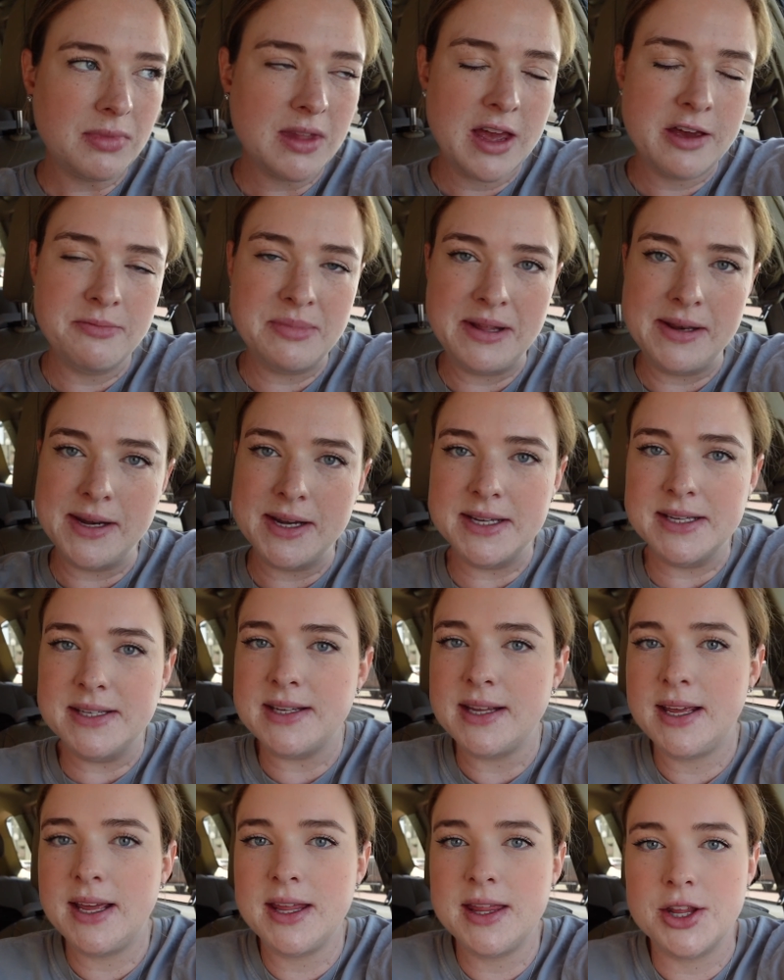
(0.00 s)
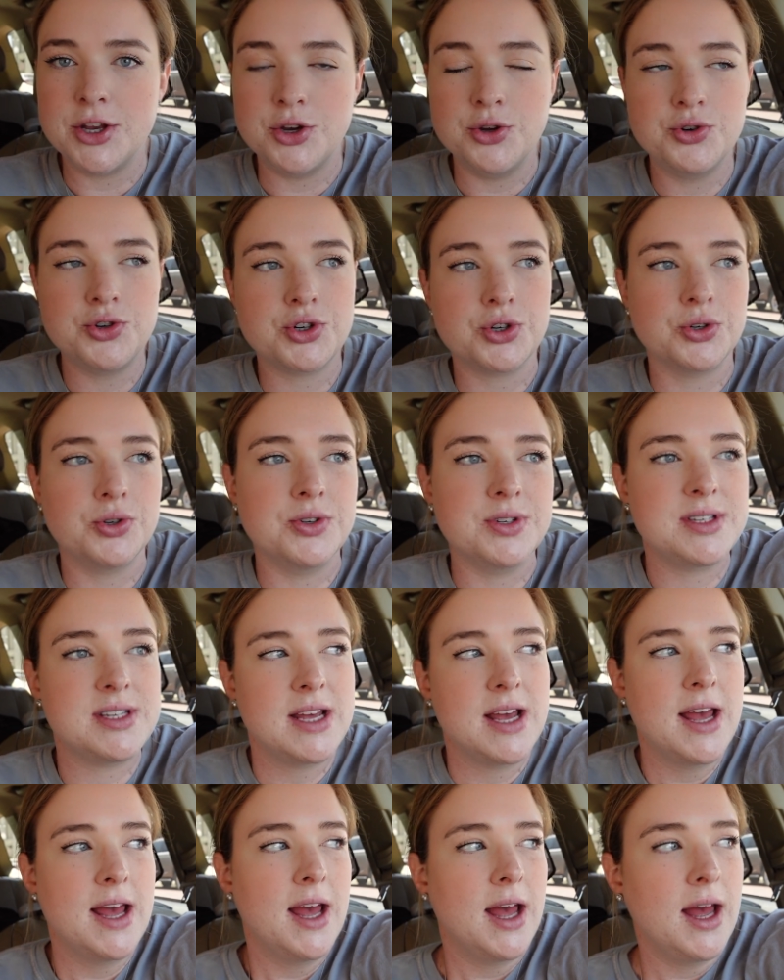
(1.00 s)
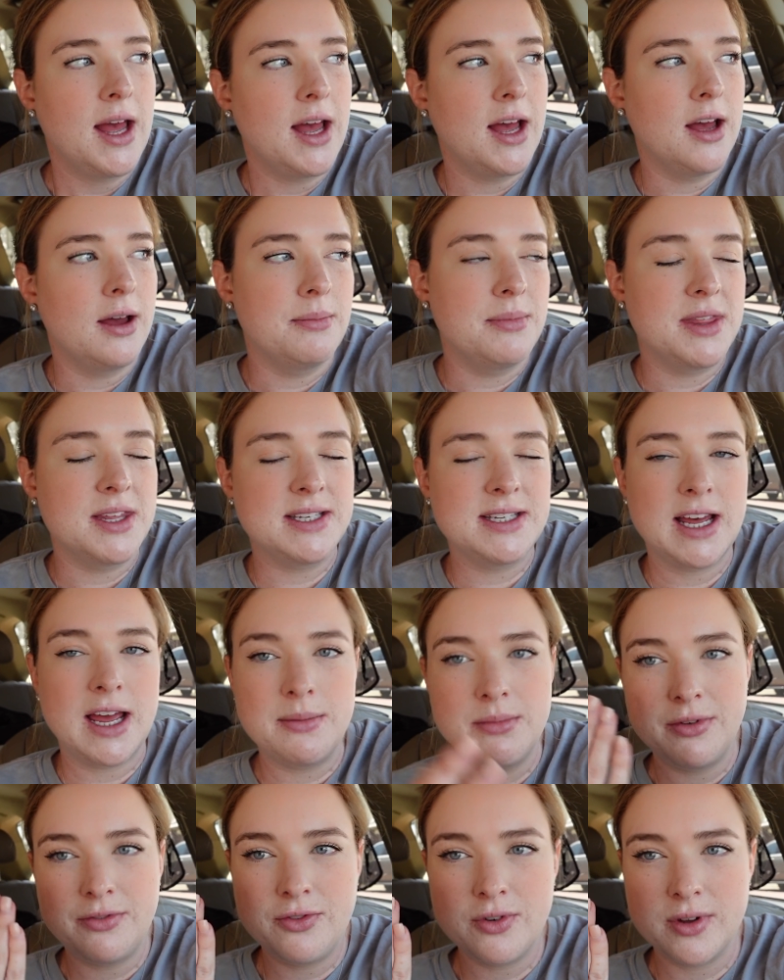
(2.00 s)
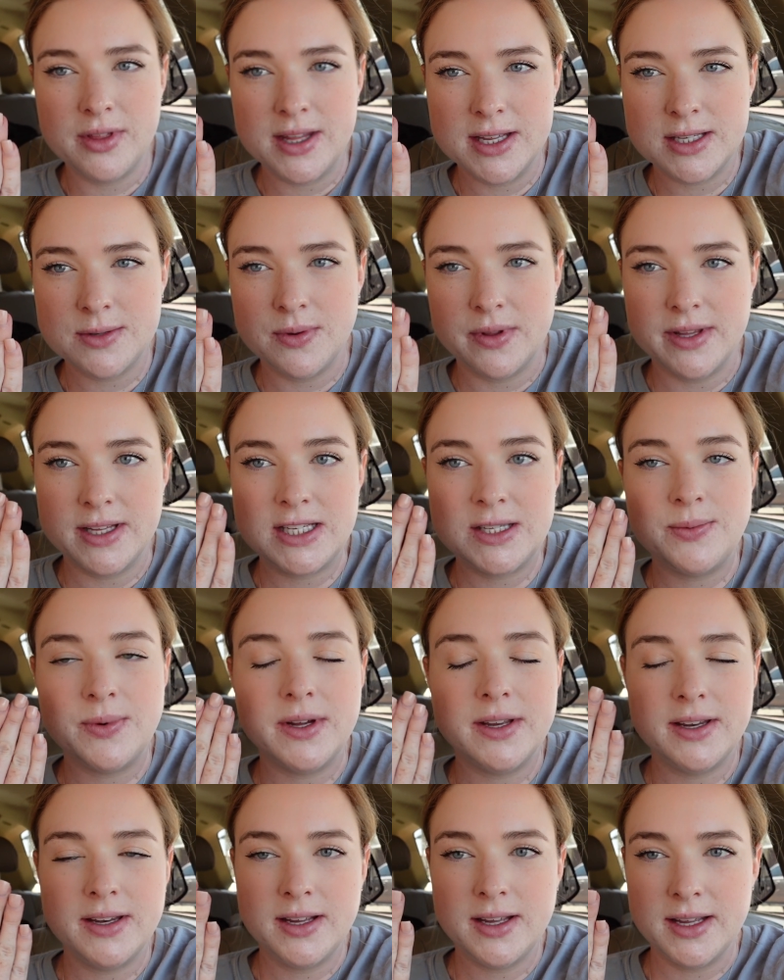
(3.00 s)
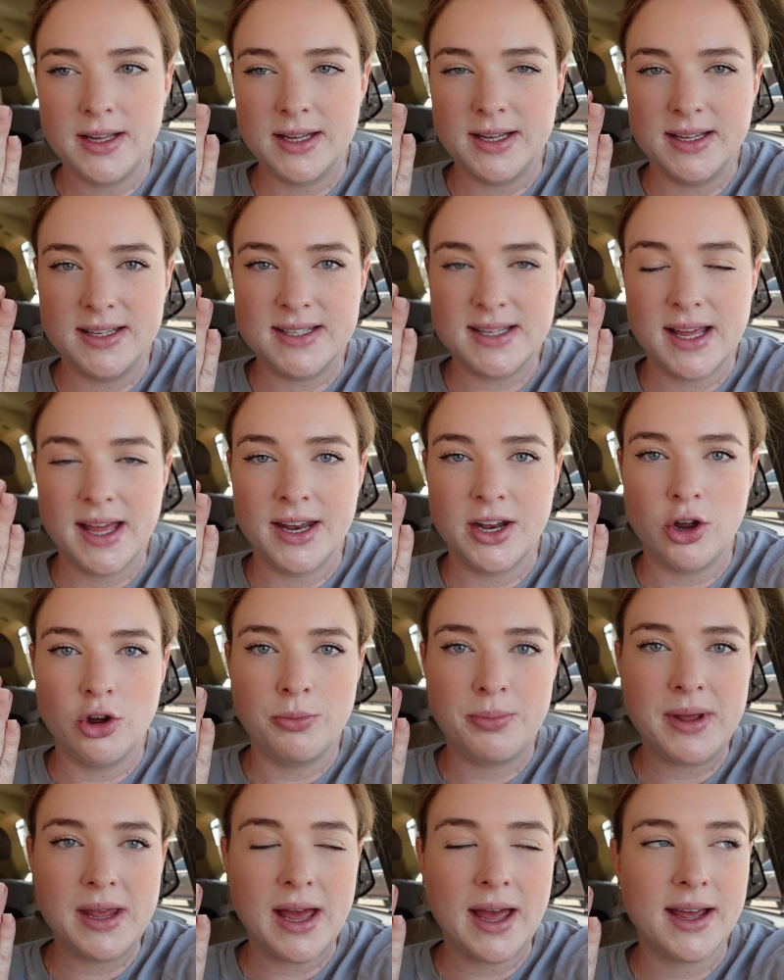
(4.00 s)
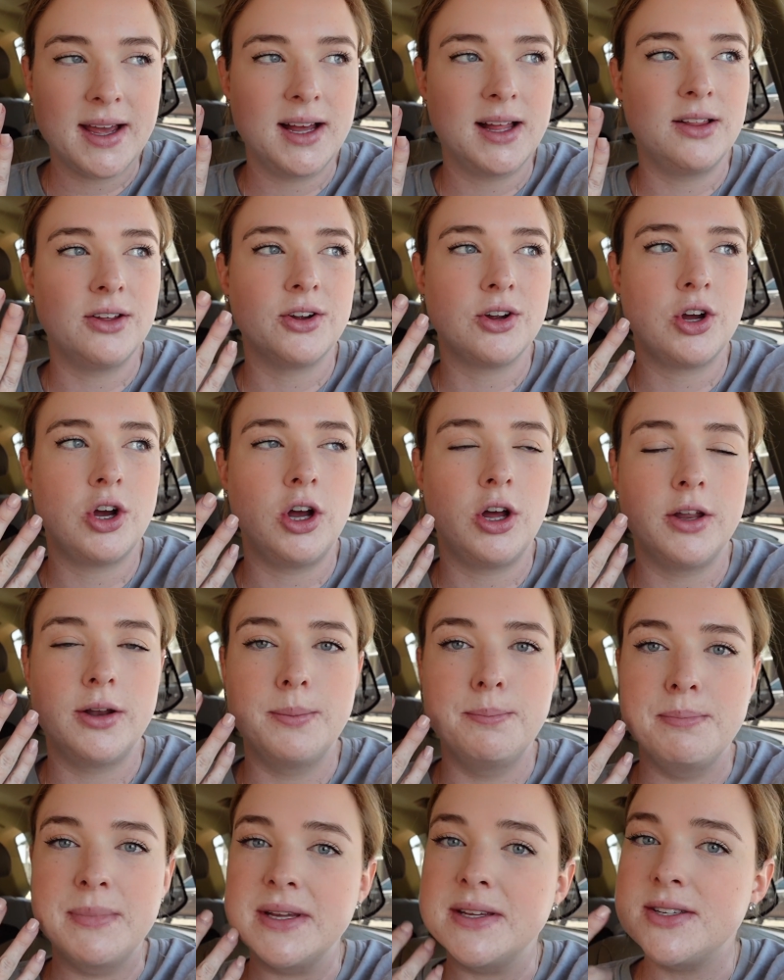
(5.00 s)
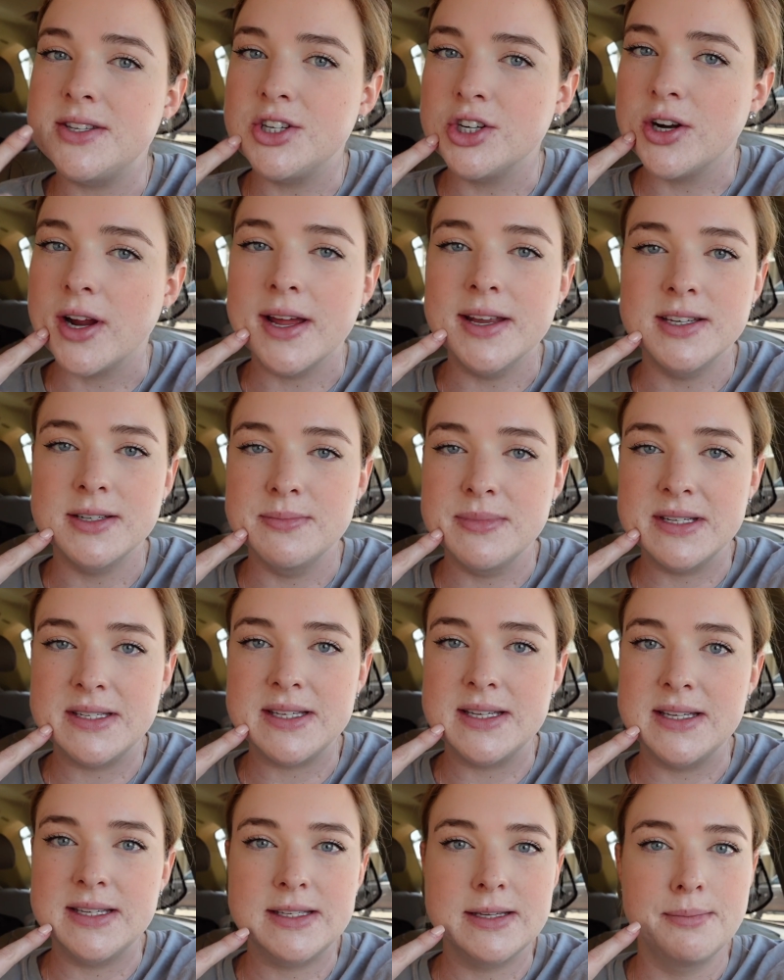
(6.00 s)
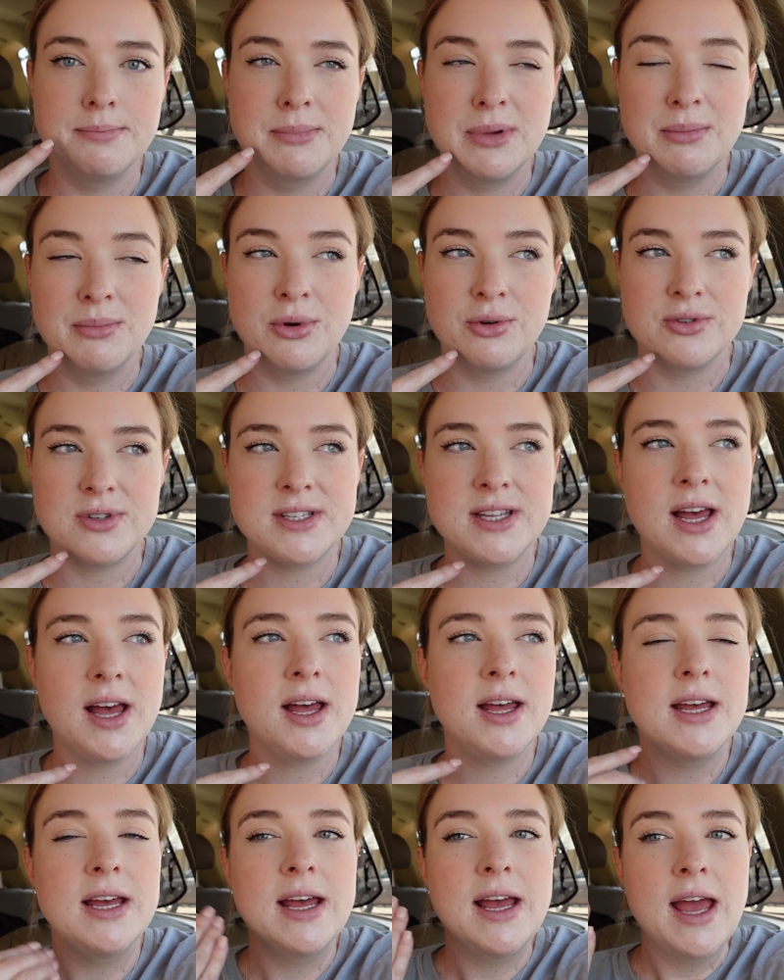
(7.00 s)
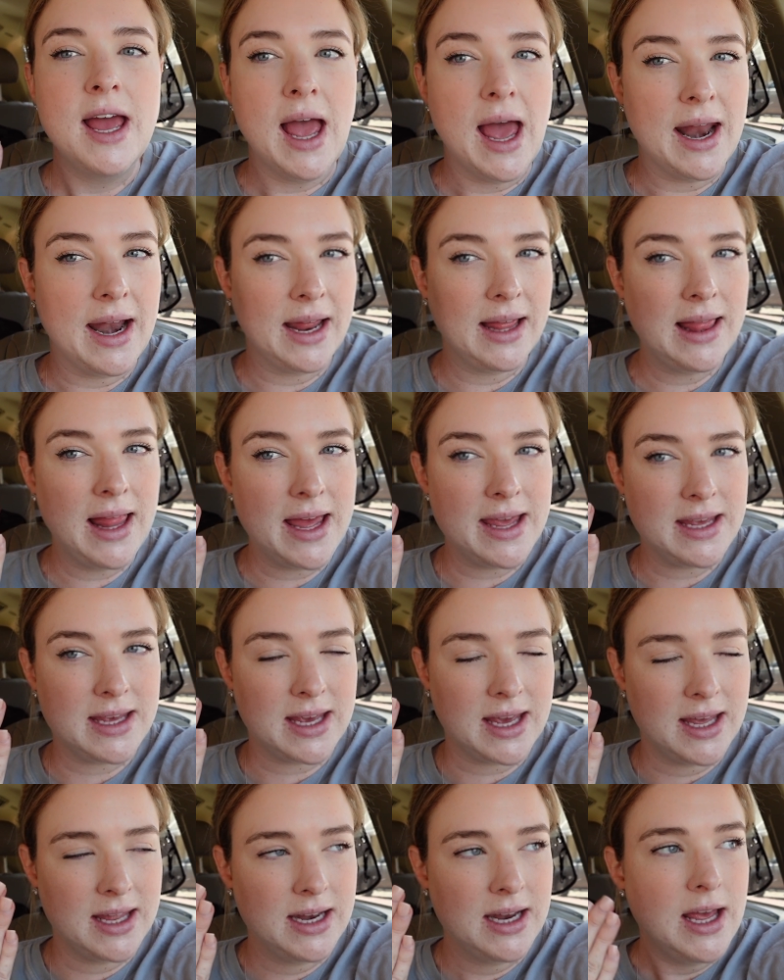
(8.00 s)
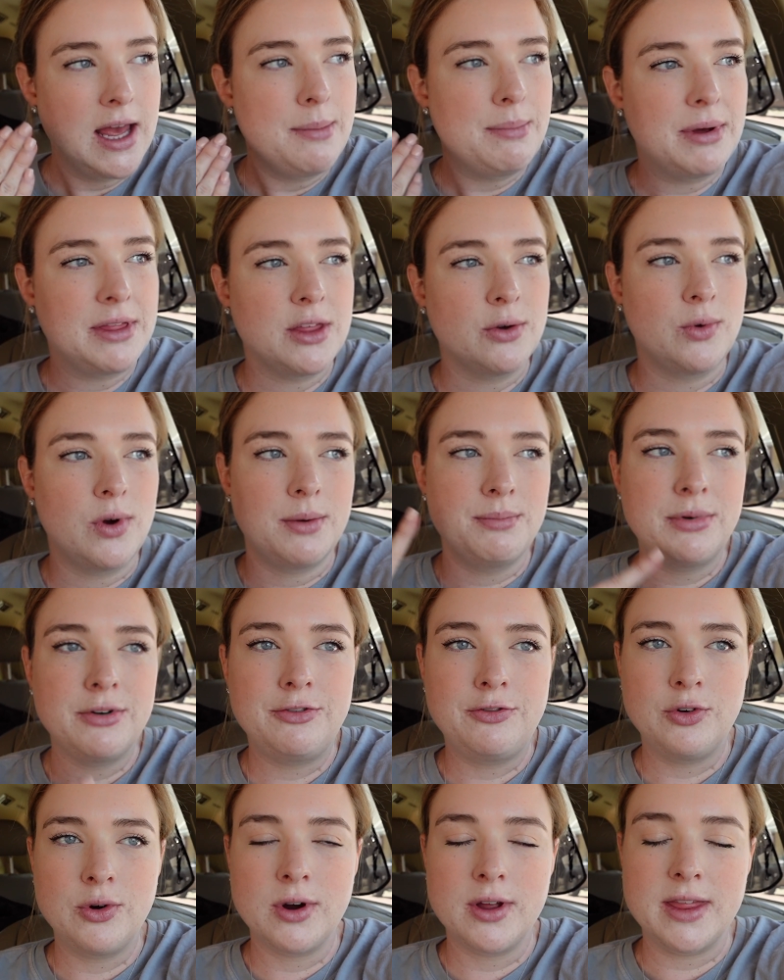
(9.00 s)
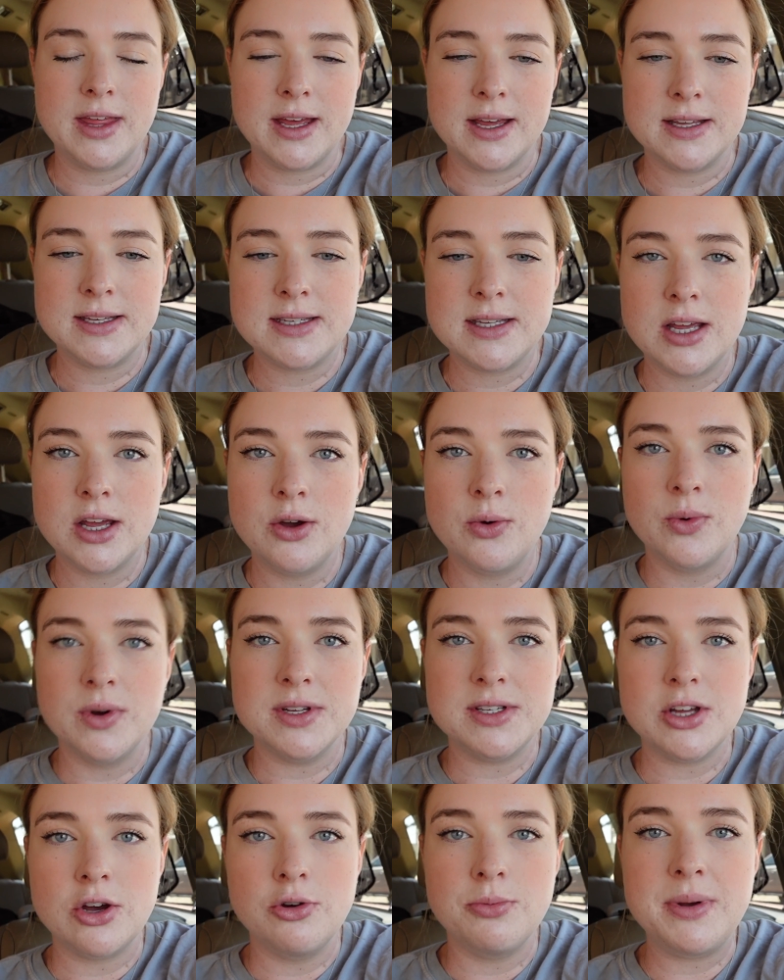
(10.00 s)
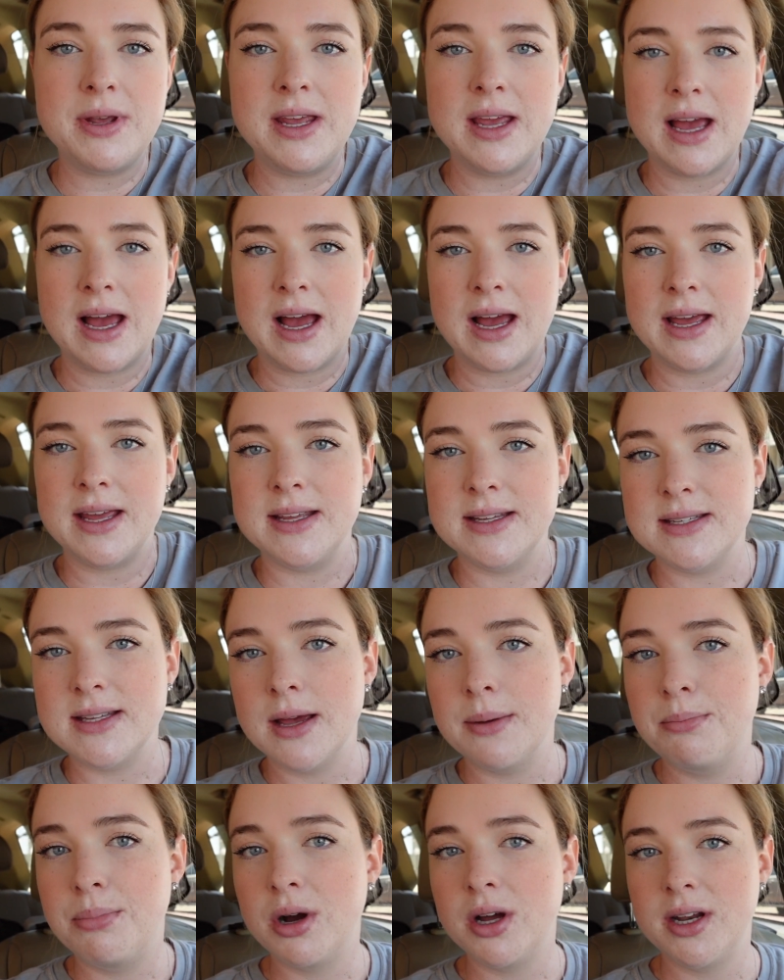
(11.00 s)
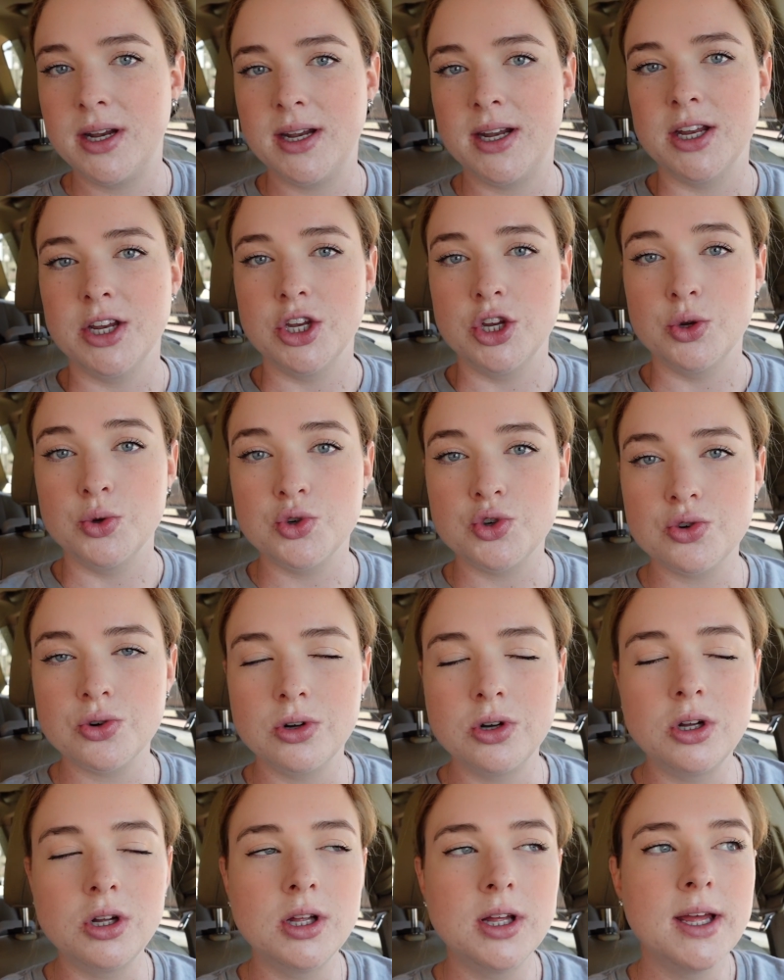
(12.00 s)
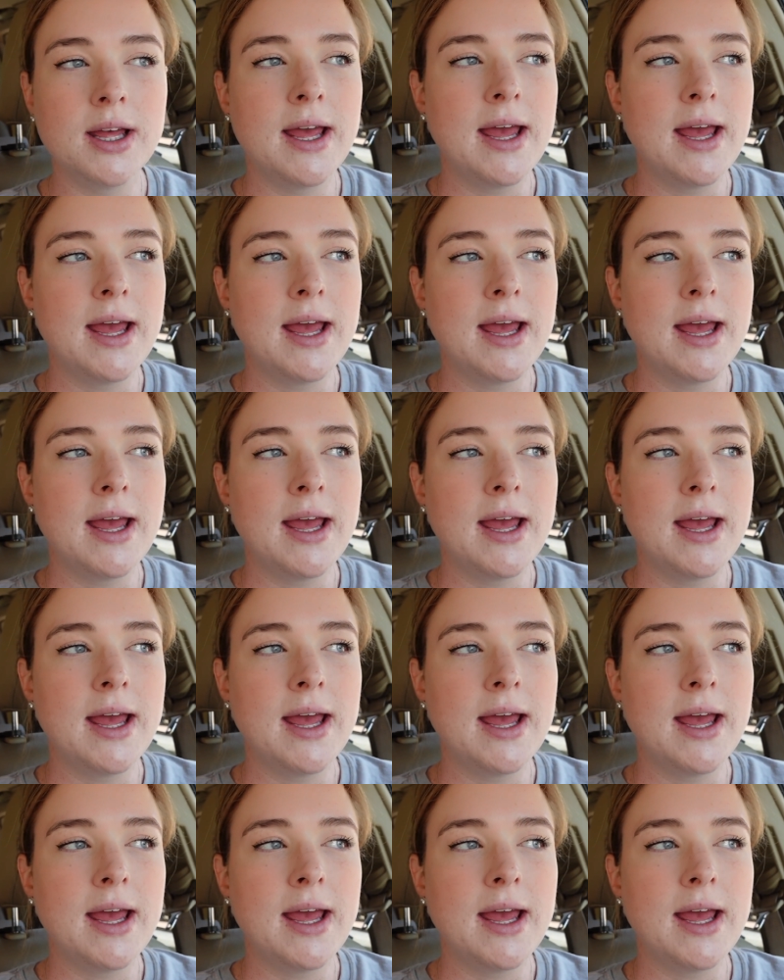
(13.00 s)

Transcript: We've been digging the neutrals. Um, the time before this one, this one is an OPI color called Mr. and Mrs. Mimosa, and I like it. But the one before this was OPI's Put It in Neutral,